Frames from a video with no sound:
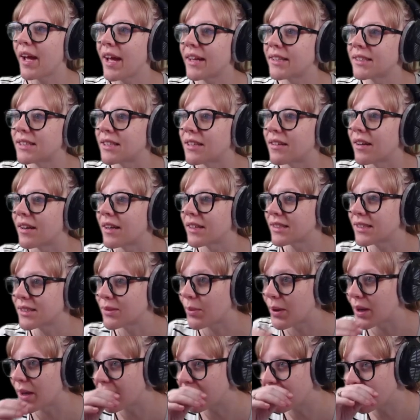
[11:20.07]
That's a
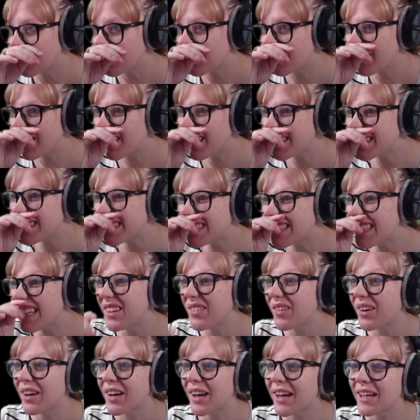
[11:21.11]
nice one. Let's
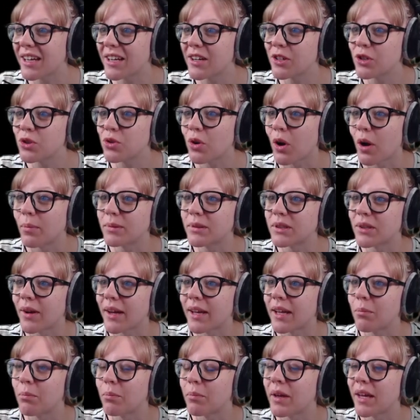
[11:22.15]
see what I can drop so
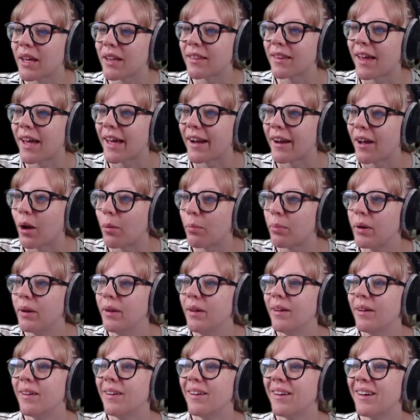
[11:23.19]
I can pick that up.
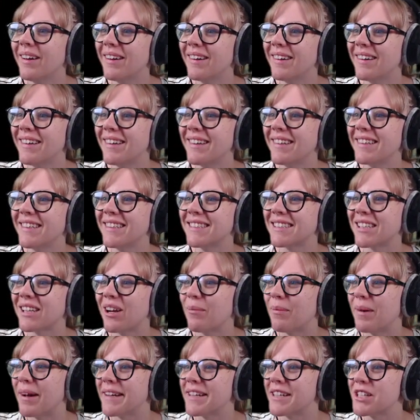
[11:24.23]
There's
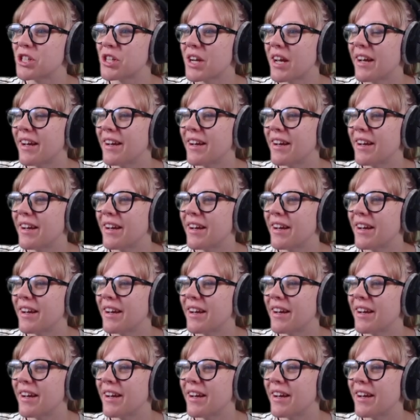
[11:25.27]
not much.